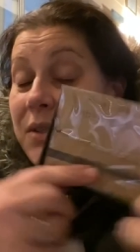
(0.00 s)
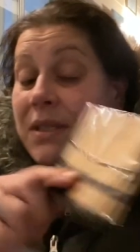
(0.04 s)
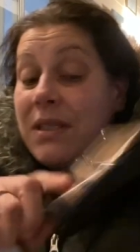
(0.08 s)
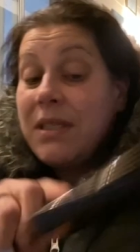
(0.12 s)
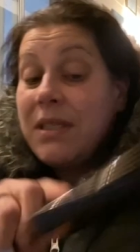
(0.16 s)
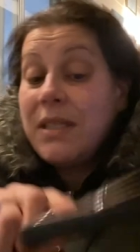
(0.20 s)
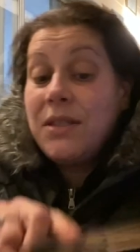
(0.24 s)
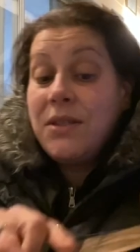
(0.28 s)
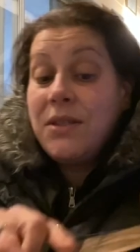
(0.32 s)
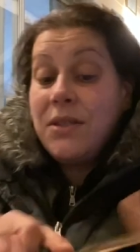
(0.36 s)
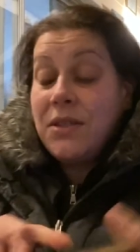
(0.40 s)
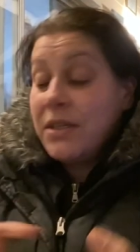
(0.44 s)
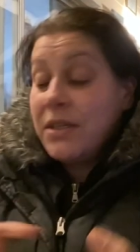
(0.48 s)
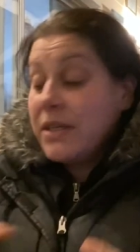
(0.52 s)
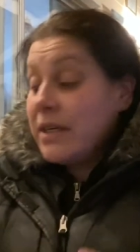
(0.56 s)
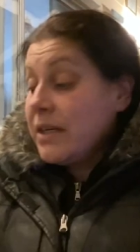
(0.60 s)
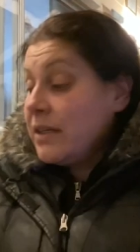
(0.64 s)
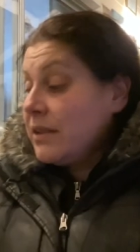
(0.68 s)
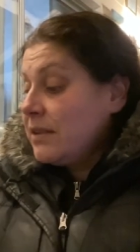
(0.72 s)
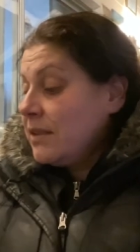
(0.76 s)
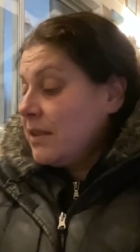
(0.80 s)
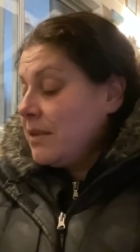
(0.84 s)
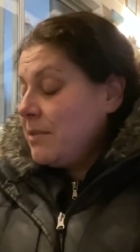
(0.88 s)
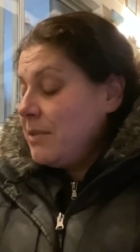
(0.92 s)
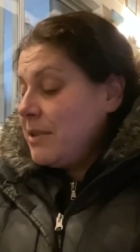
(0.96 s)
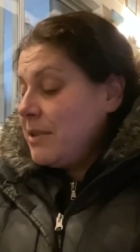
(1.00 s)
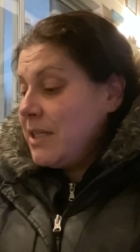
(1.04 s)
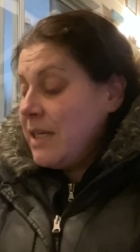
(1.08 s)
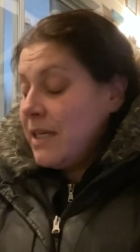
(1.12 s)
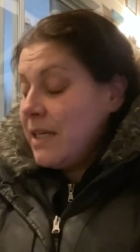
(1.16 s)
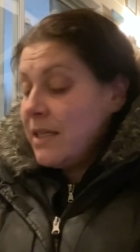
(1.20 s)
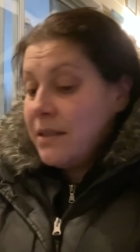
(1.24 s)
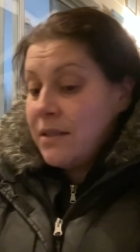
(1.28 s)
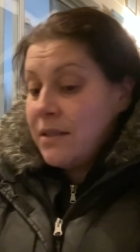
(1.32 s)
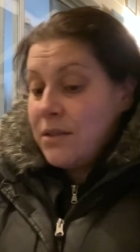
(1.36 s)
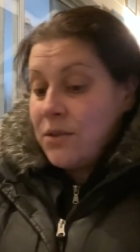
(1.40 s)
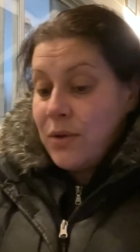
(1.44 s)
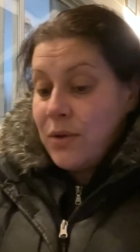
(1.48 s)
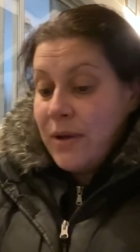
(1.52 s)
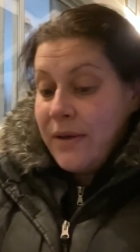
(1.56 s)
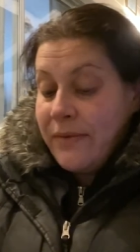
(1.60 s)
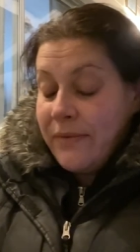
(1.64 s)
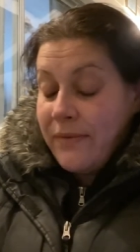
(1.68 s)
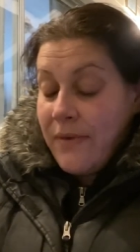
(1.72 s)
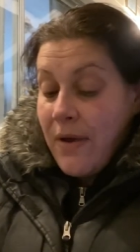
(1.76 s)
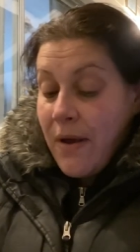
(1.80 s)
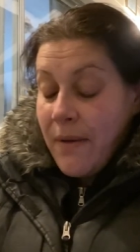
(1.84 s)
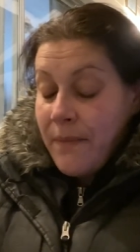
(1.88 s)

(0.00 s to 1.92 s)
sister. Let me take this off.